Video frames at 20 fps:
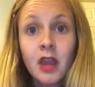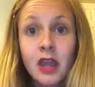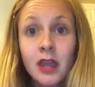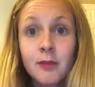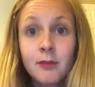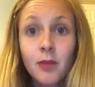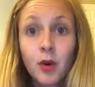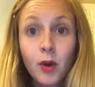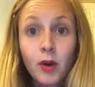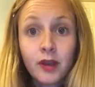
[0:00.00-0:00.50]

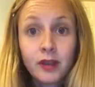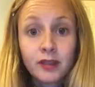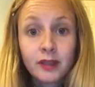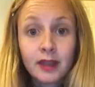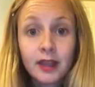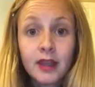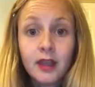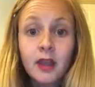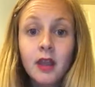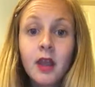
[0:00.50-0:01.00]

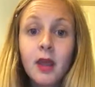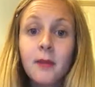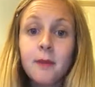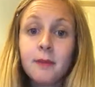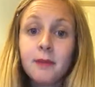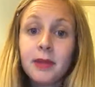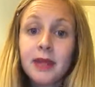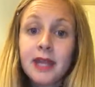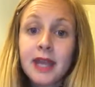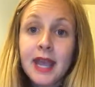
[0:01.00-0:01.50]
Importantly,
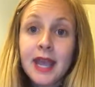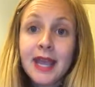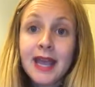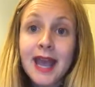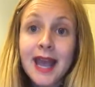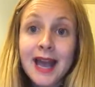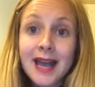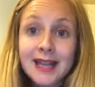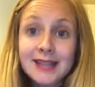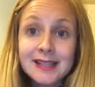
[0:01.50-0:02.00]
BA
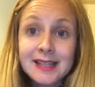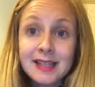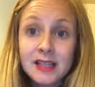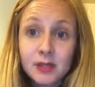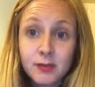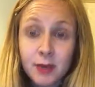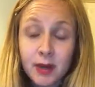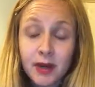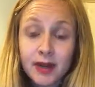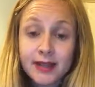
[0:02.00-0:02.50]
has
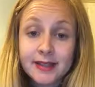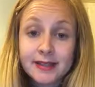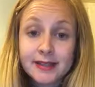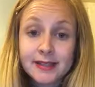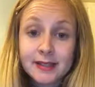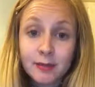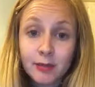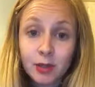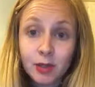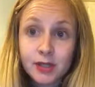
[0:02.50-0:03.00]
experienced
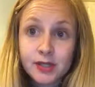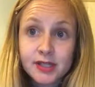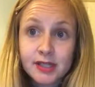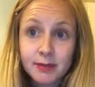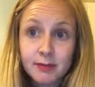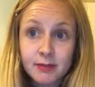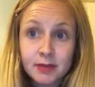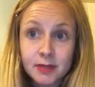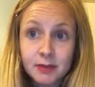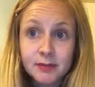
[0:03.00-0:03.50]
similar
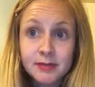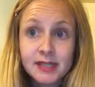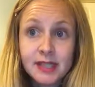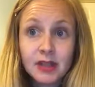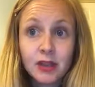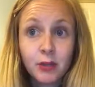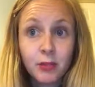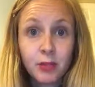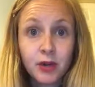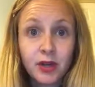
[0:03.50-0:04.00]
symptoms
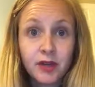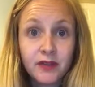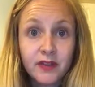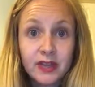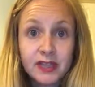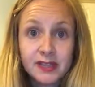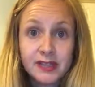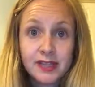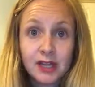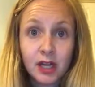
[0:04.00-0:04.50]
in the
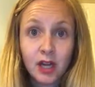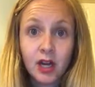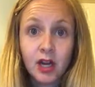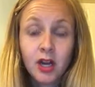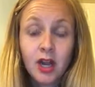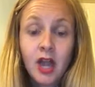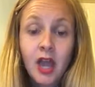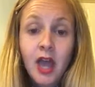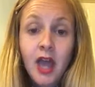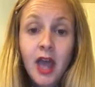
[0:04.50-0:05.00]
previous year.
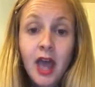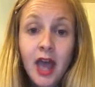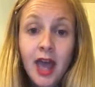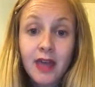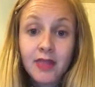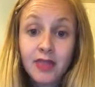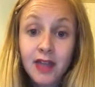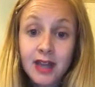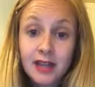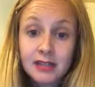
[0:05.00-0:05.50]

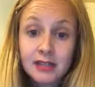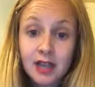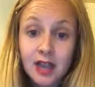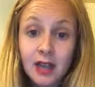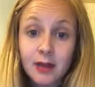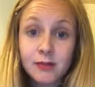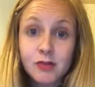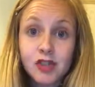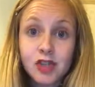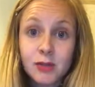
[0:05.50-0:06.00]
At that
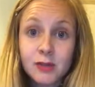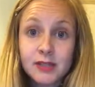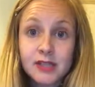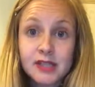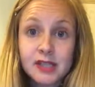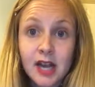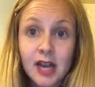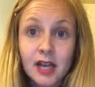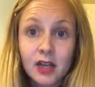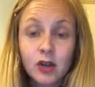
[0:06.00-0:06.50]
time, she was
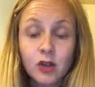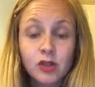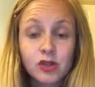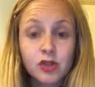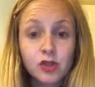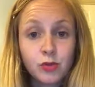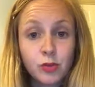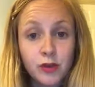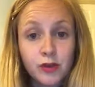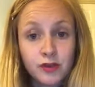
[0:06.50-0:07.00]

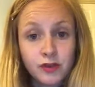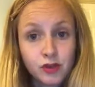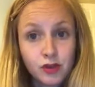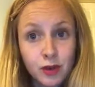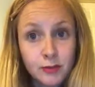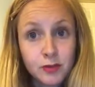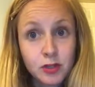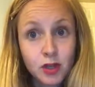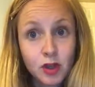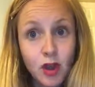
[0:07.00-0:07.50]
diagnosed with
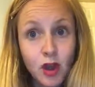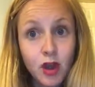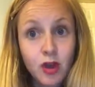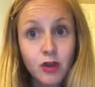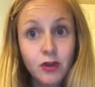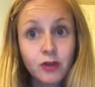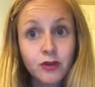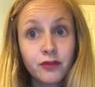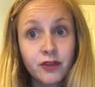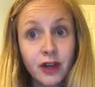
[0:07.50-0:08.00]

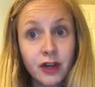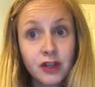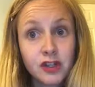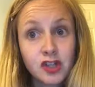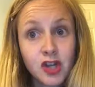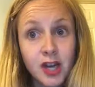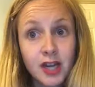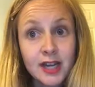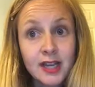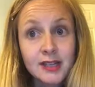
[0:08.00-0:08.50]
streptococcal
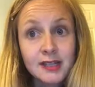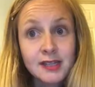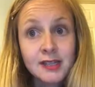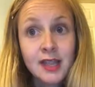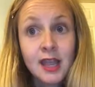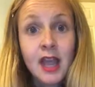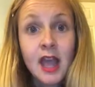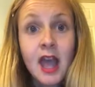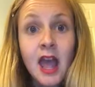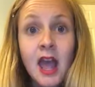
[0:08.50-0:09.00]
pharyngitis
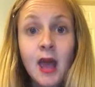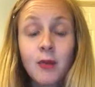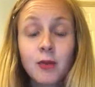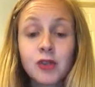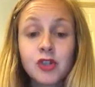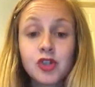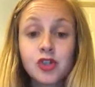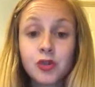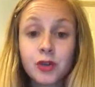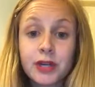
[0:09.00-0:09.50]
and
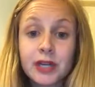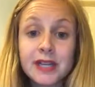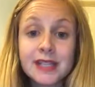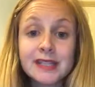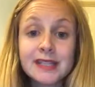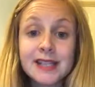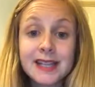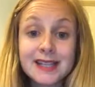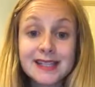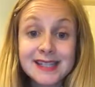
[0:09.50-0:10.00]
was
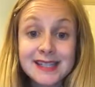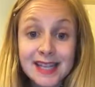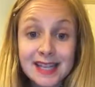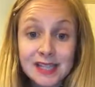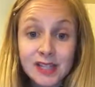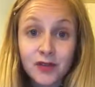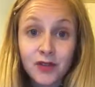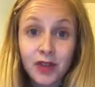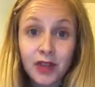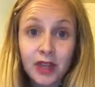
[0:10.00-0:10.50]
treated
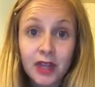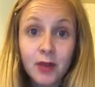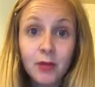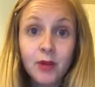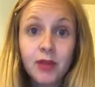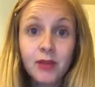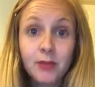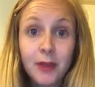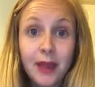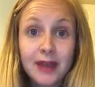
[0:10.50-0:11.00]
successfully
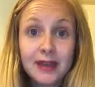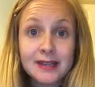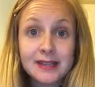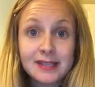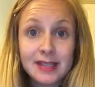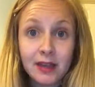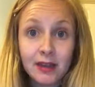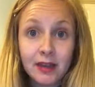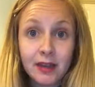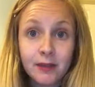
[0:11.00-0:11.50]
with
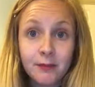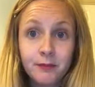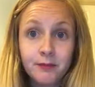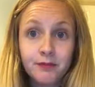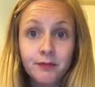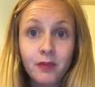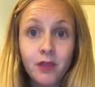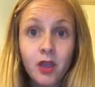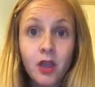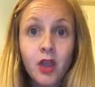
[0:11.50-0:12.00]
penicillin.
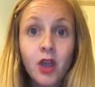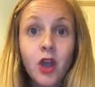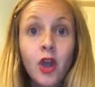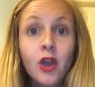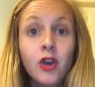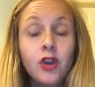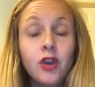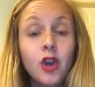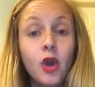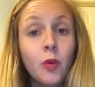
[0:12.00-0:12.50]

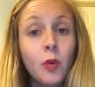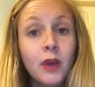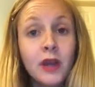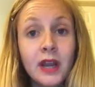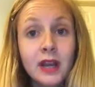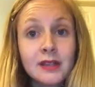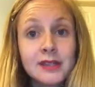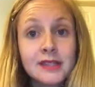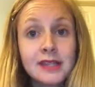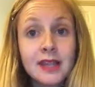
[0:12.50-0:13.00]
No one
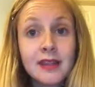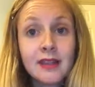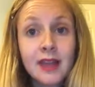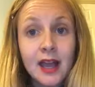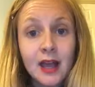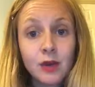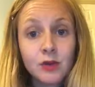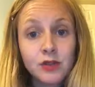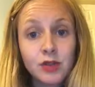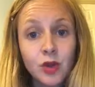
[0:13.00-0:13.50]
else in the
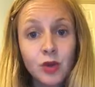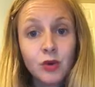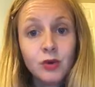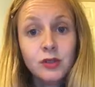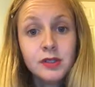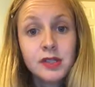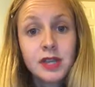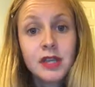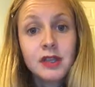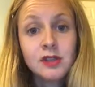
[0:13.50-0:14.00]

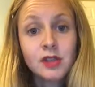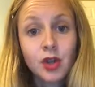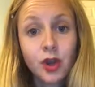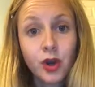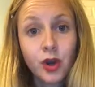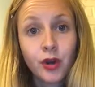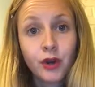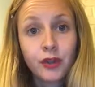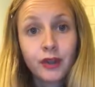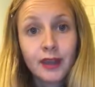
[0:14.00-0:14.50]
household is
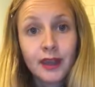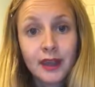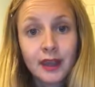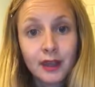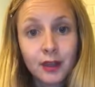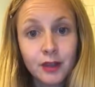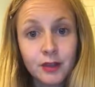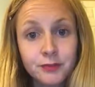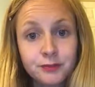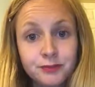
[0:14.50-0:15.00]
currently
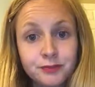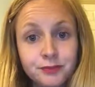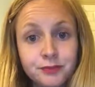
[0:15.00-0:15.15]
ill.